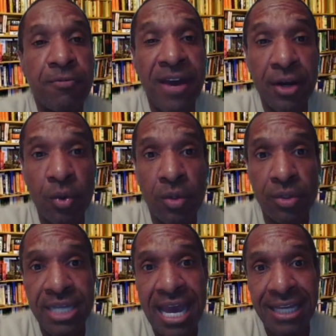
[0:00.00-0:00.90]

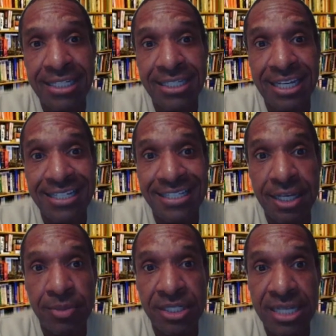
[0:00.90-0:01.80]
federal tax
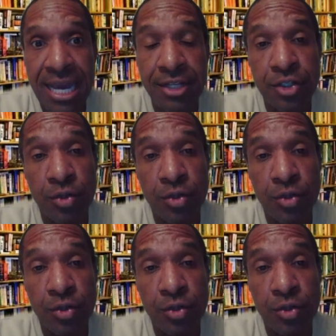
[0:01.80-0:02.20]
exempt status.